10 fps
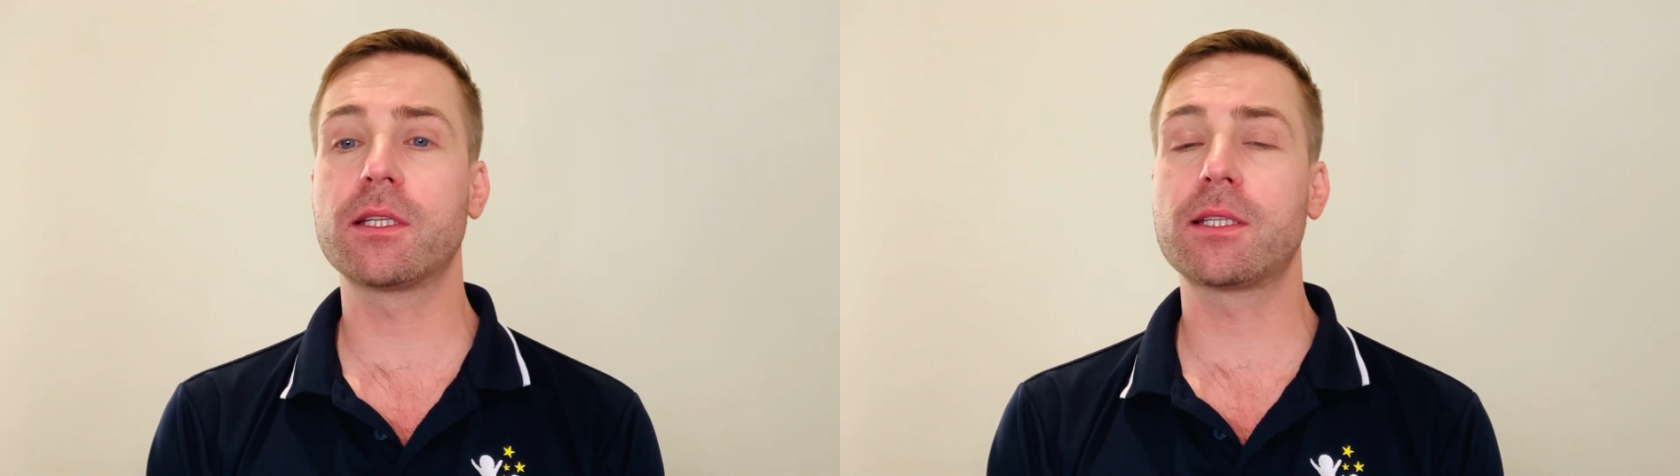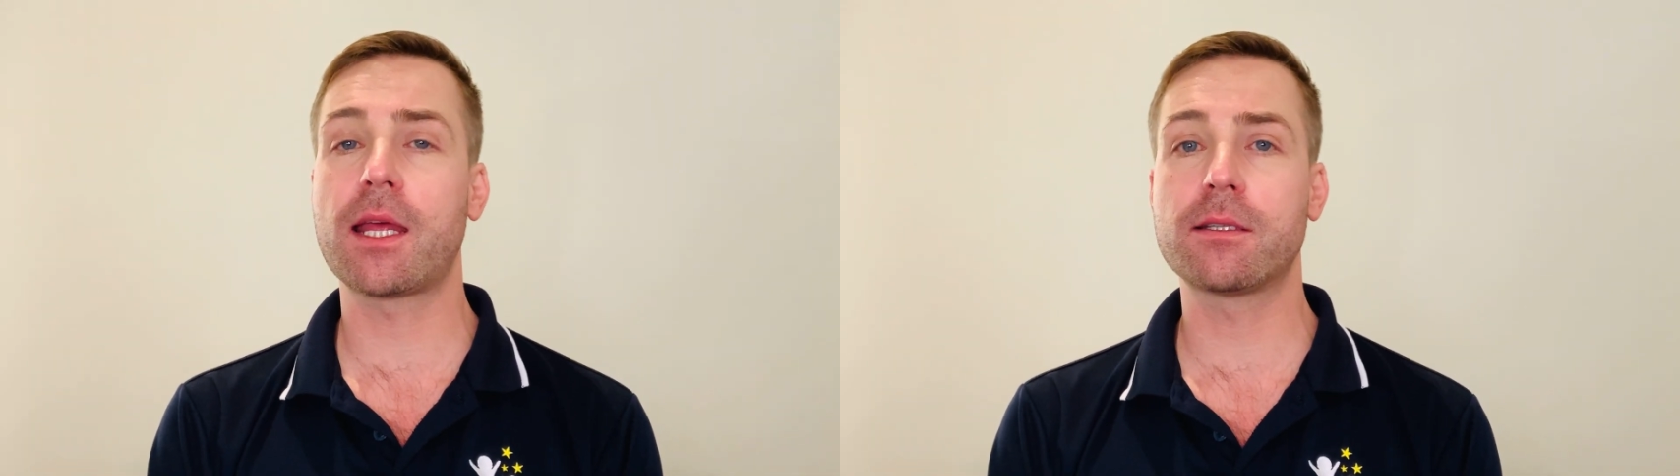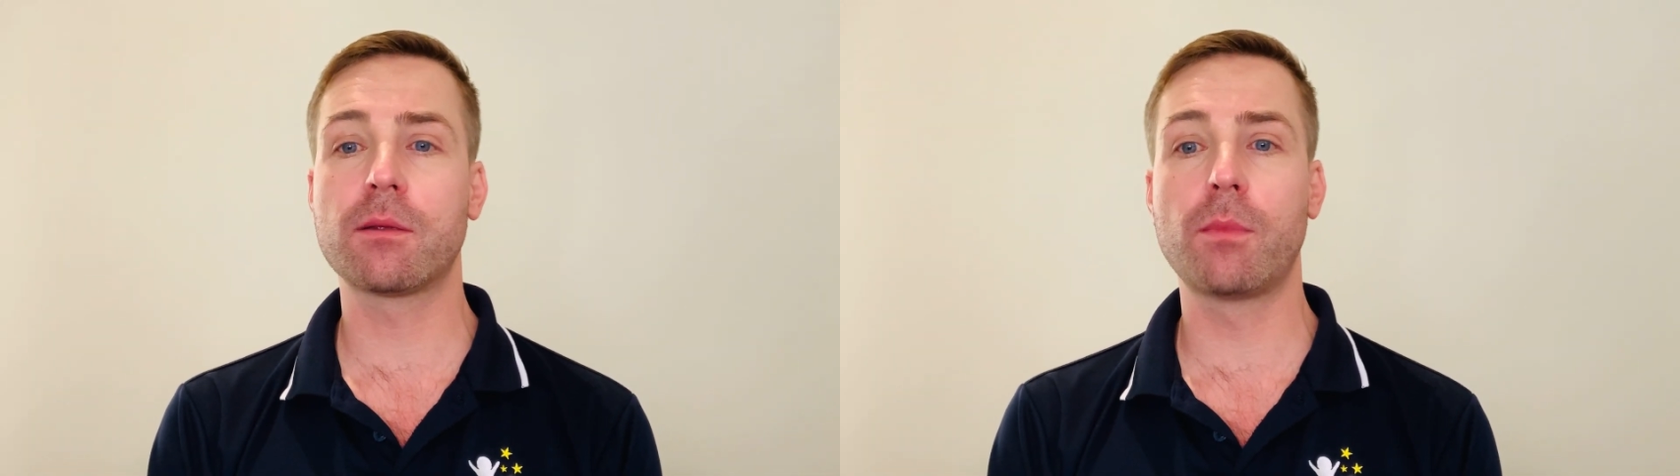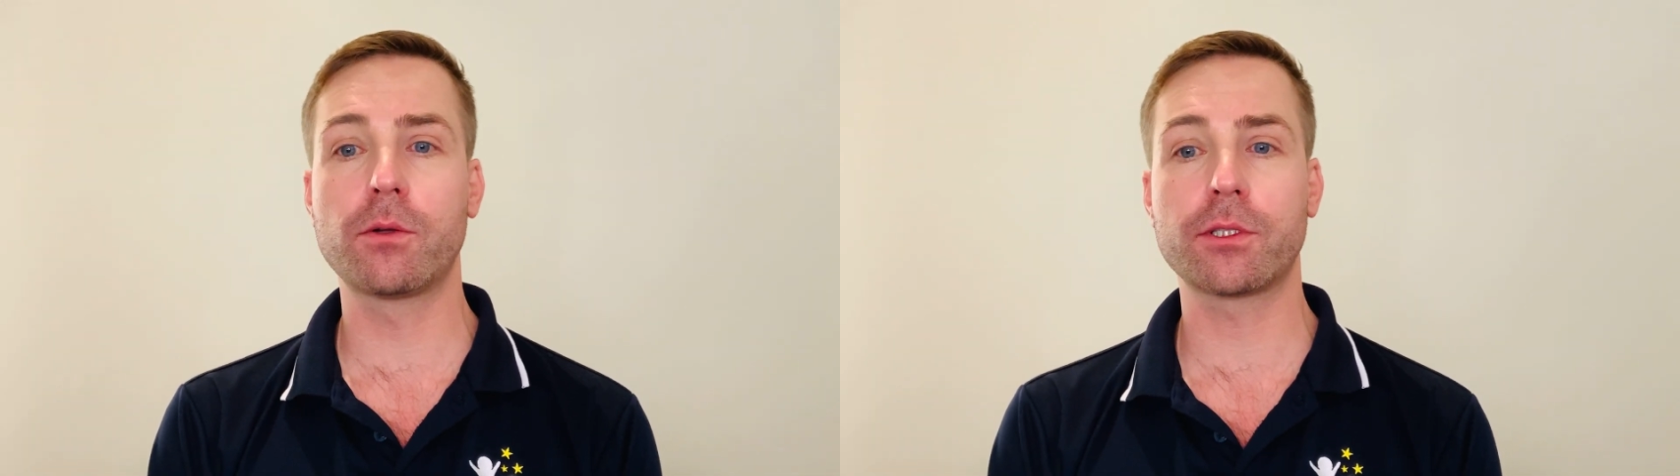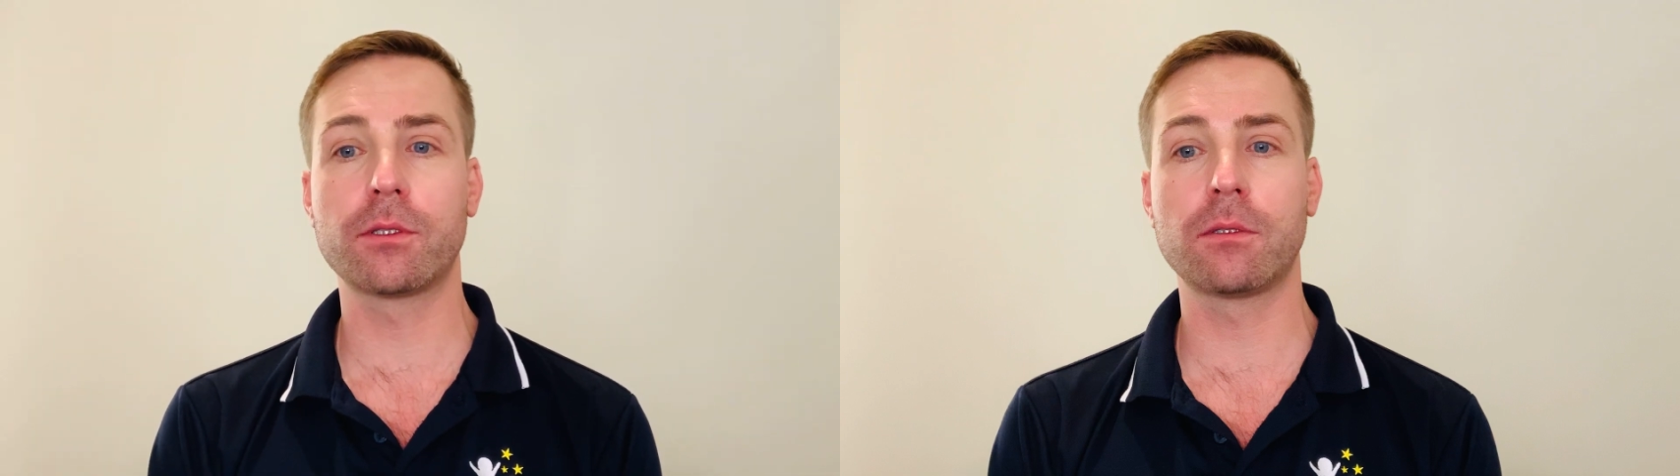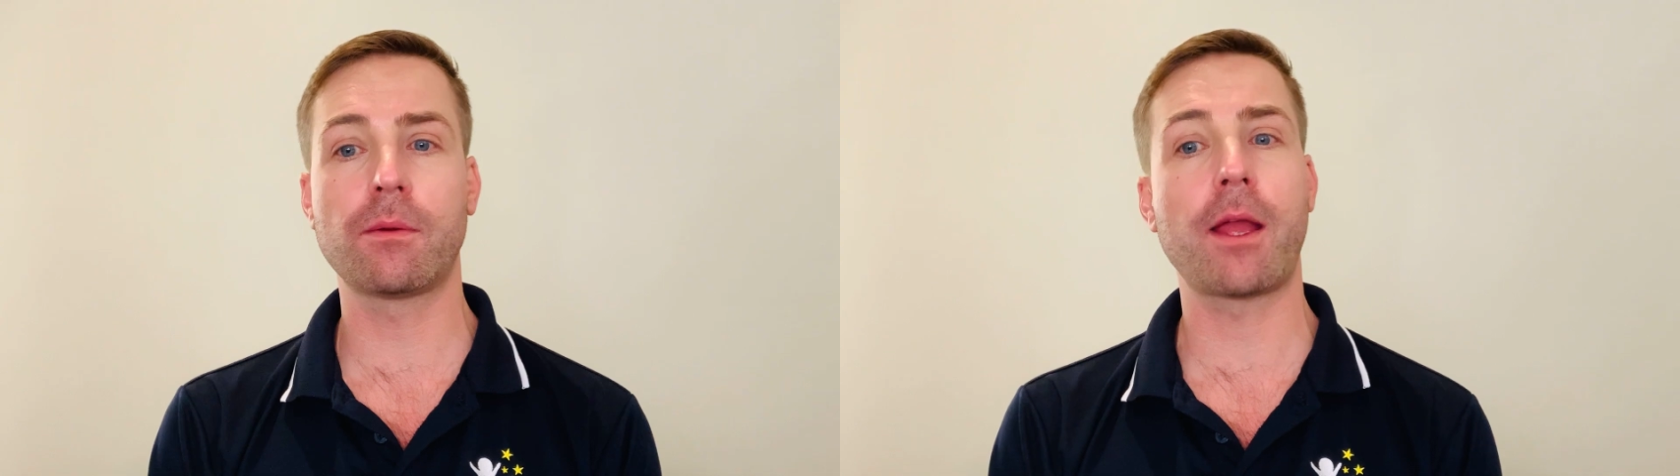intense emotional